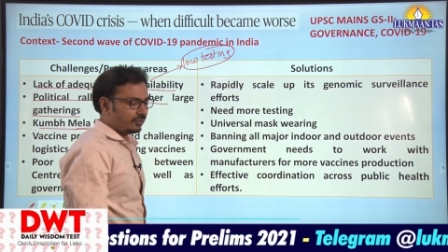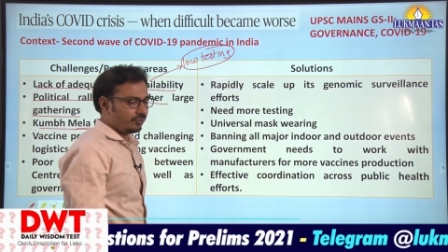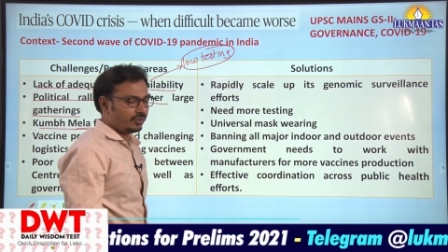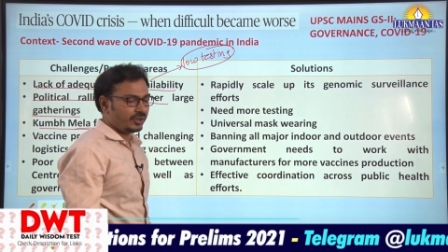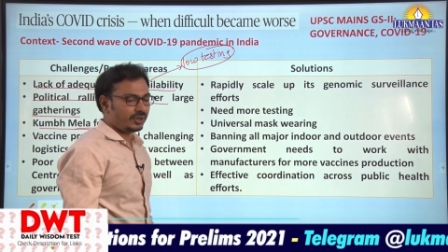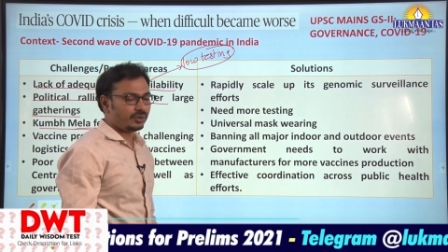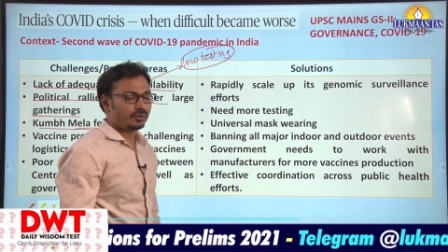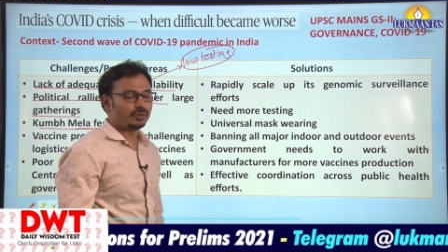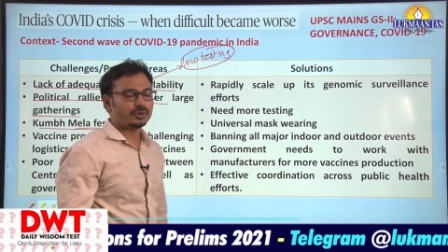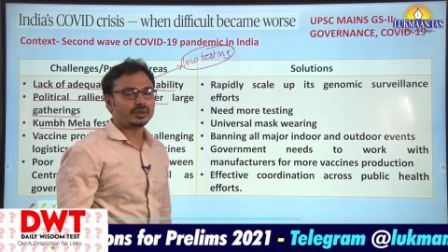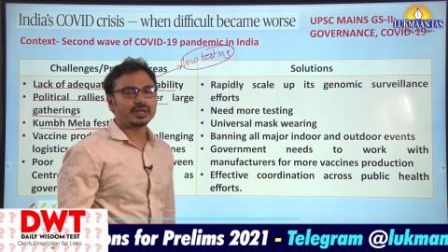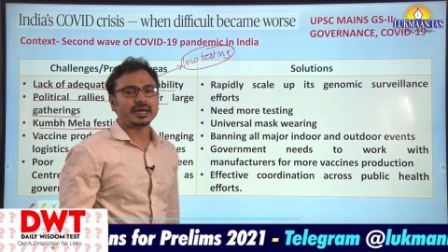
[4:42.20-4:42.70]
We
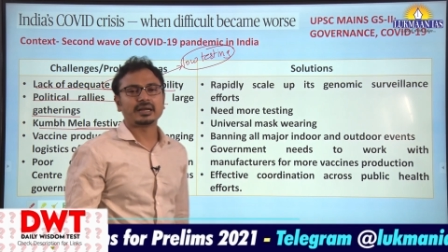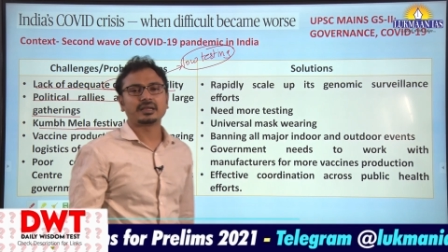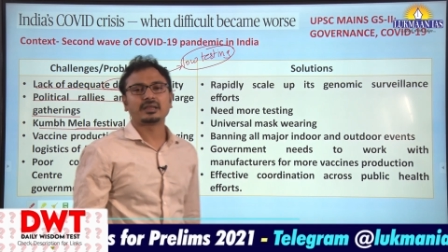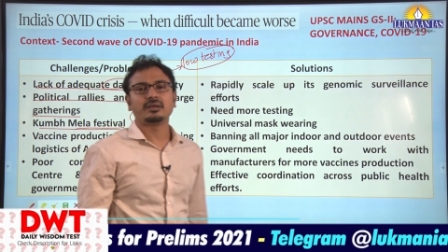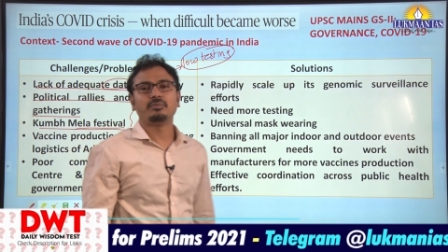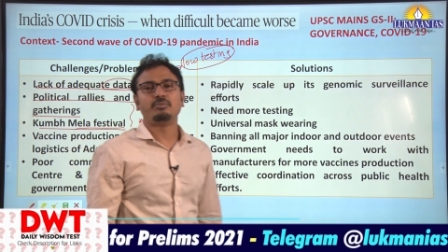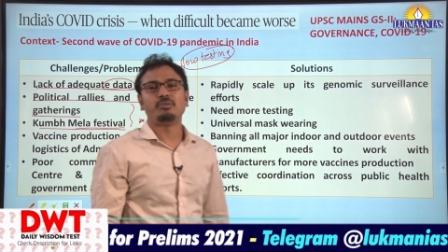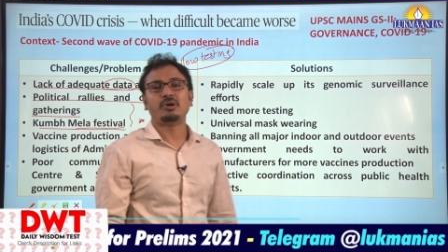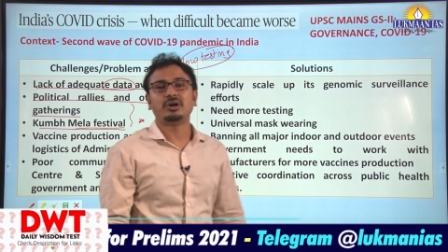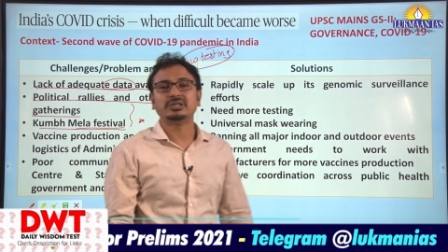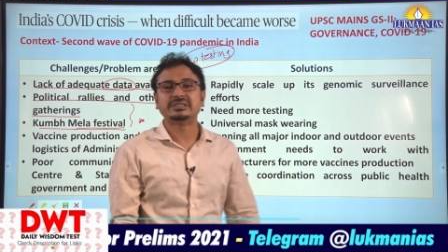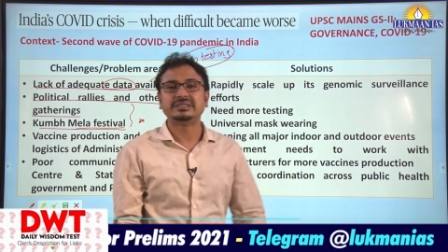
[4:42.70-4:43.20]
know that the
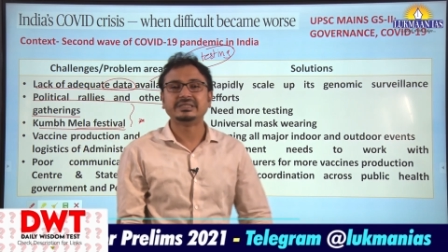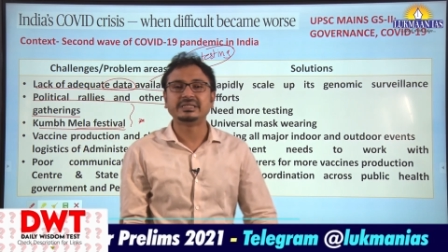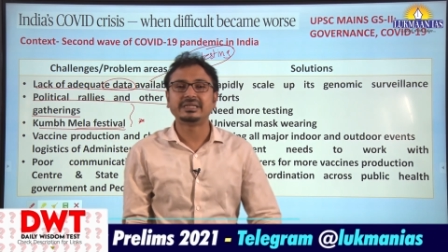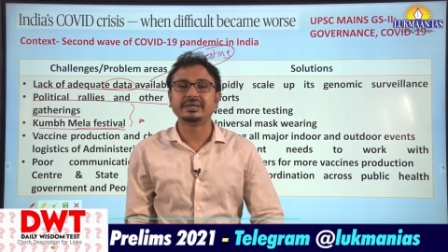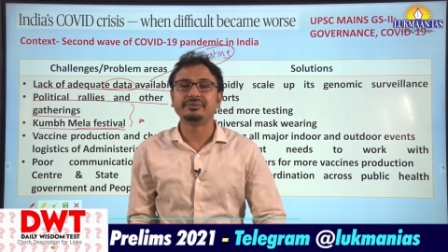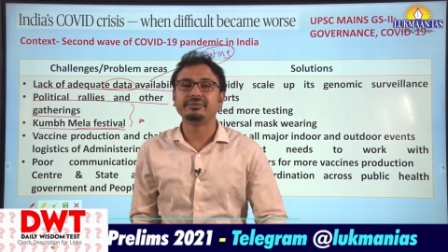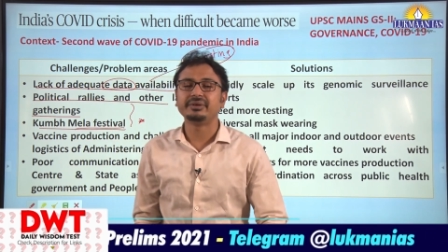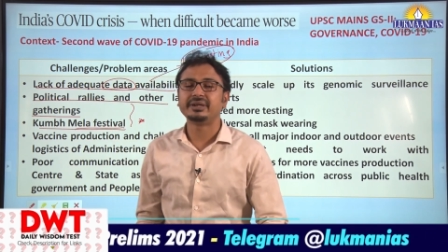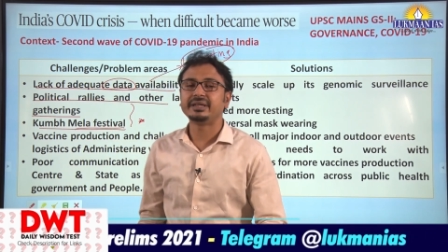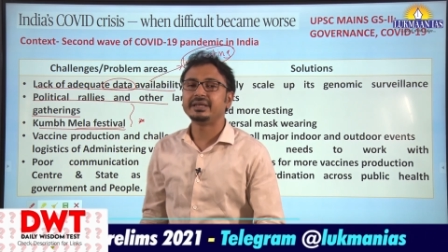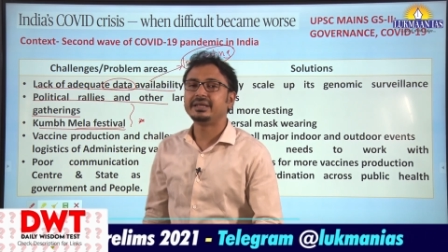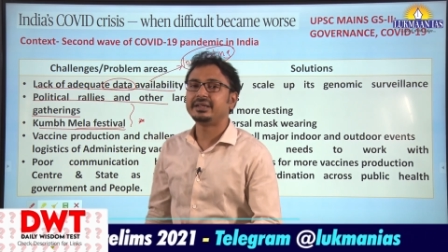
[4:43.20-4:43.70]

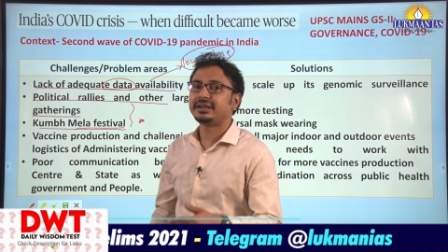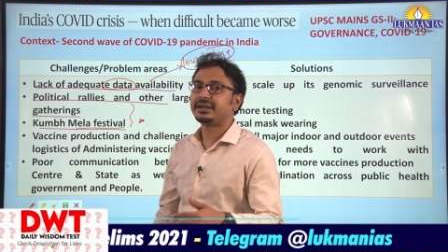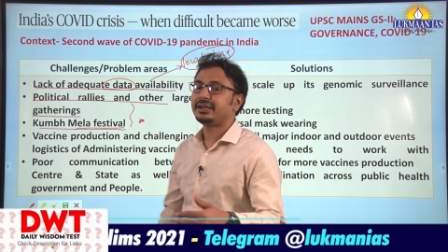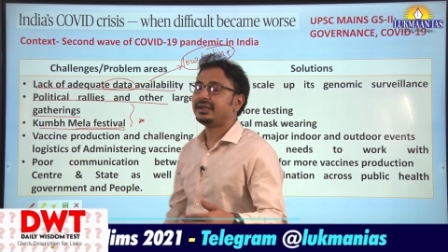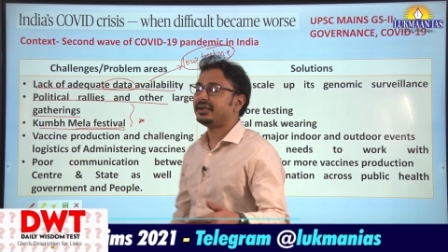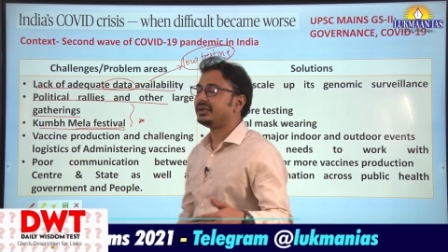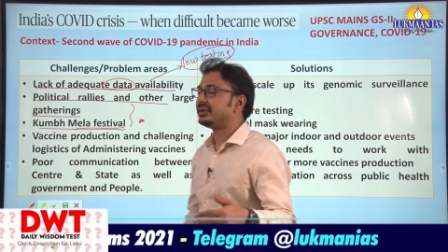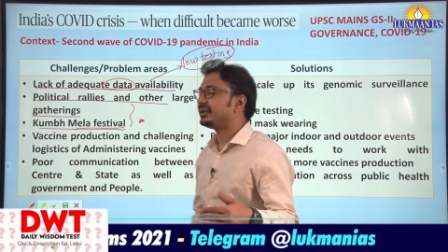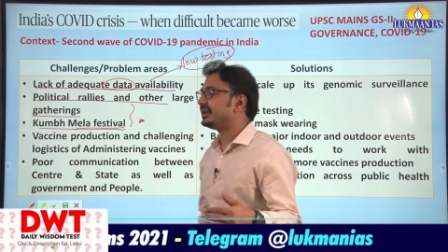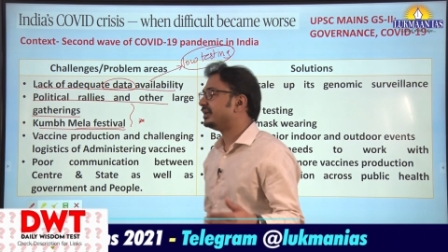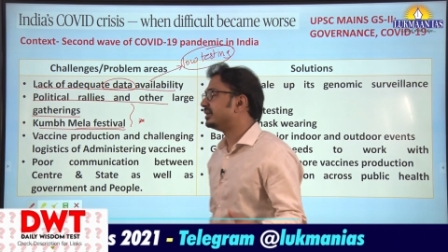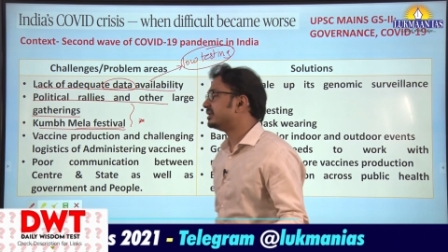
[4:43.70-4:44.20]
positivity
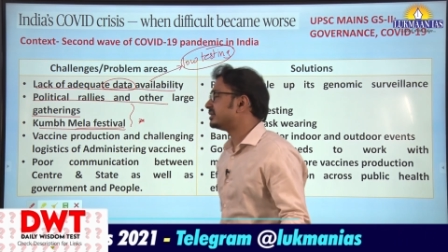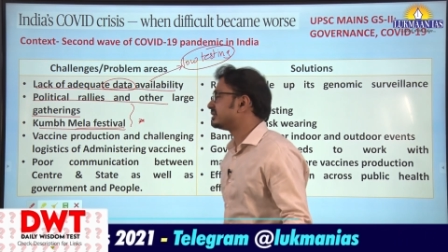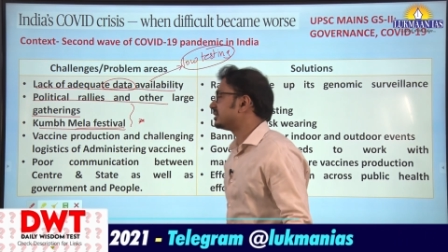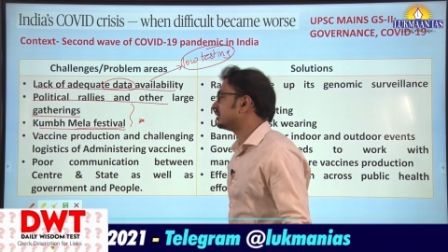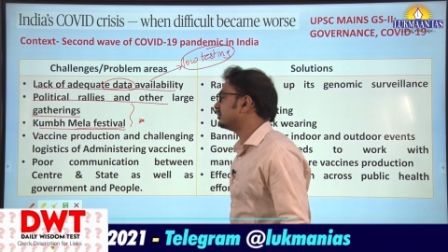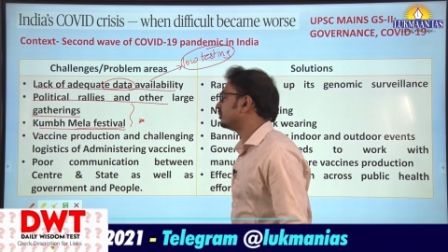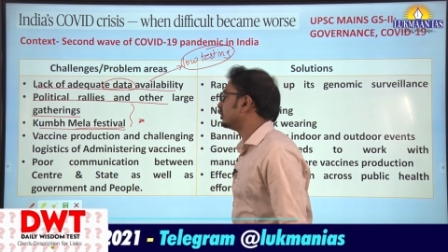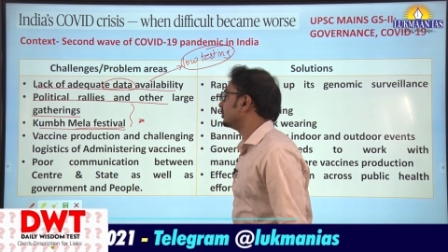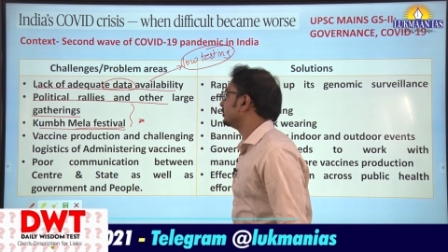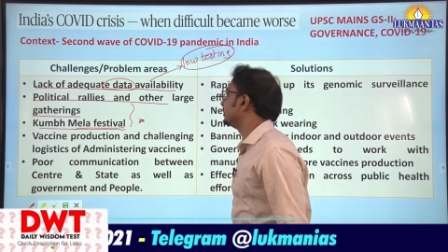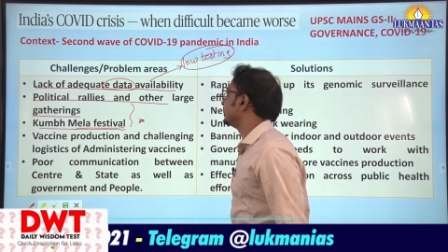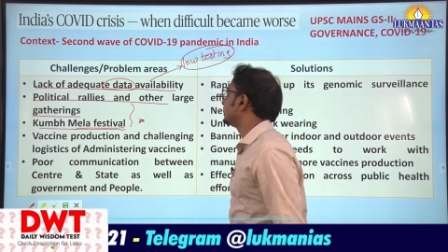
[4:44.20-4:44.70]
rate in
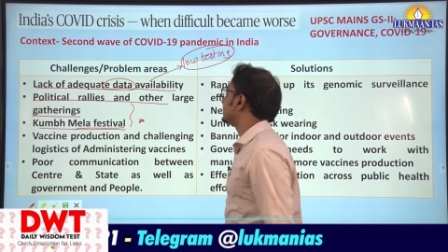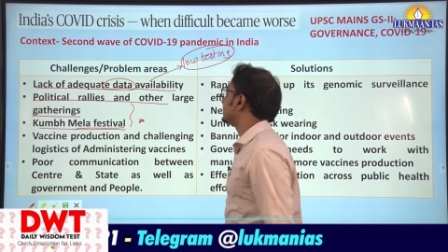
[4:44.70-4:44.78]
some of the